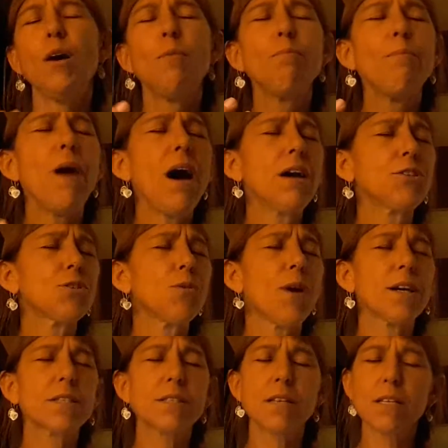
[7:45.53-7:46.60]

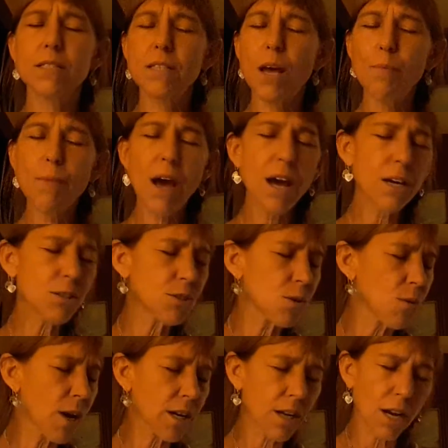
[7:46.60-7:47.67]
Matua sasa,
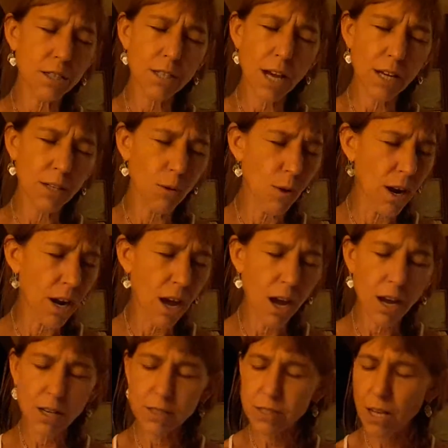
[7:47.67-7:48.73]
matua
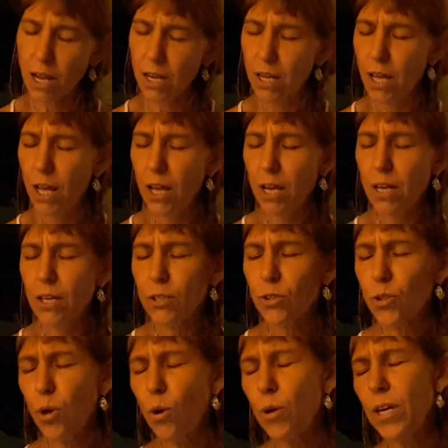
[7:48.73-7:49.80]
kanayawalahasa.
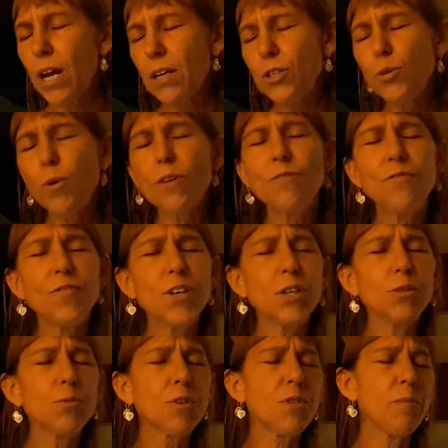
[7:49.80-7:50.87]
Doya, you are
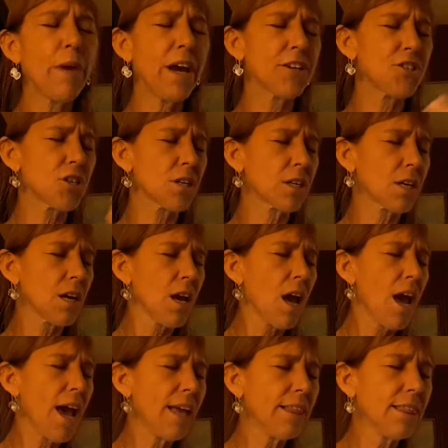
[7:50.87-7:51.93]
filled with magic
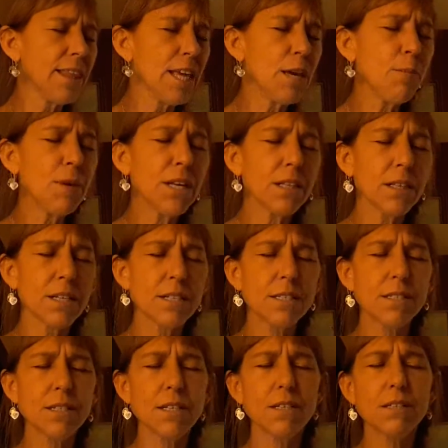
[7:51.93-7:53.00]
and
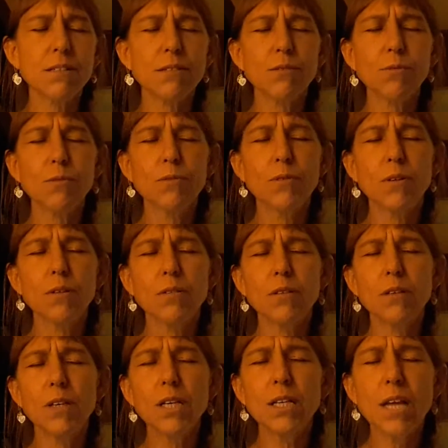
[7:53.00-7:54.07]
limitlessness
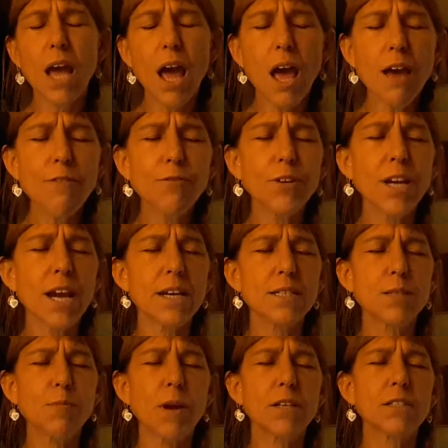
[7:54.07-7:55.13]
in every
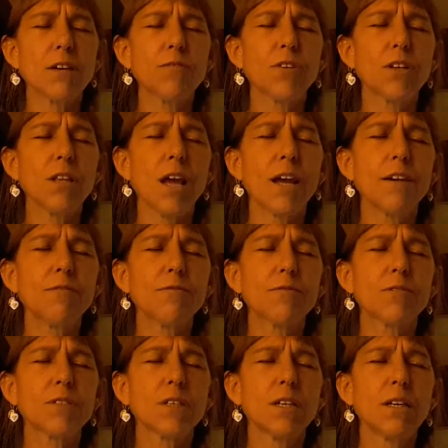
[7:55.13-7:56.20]
aspect of your life.
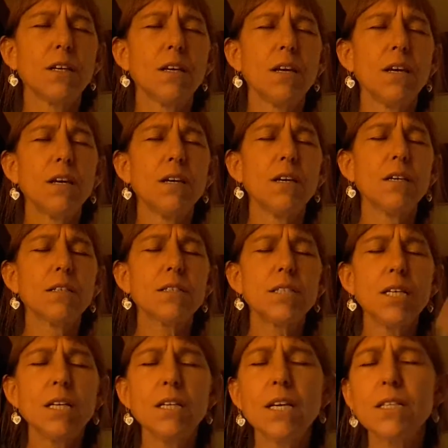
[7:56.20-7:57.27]

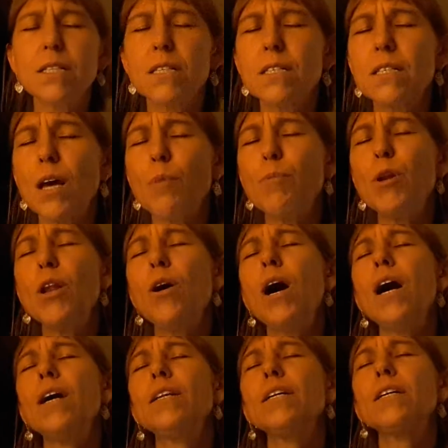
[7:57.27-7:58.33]
Tina
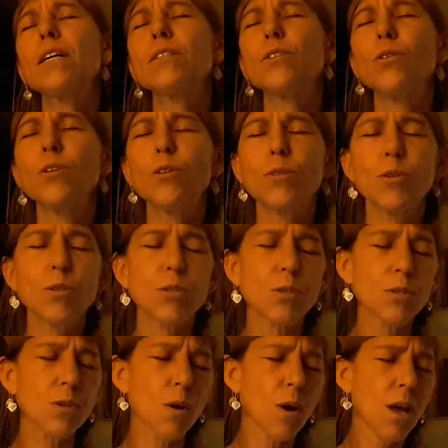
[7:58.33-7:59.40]
sasapilahana
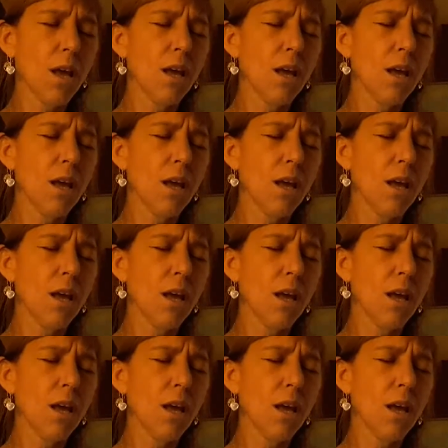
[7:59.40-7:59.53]
so,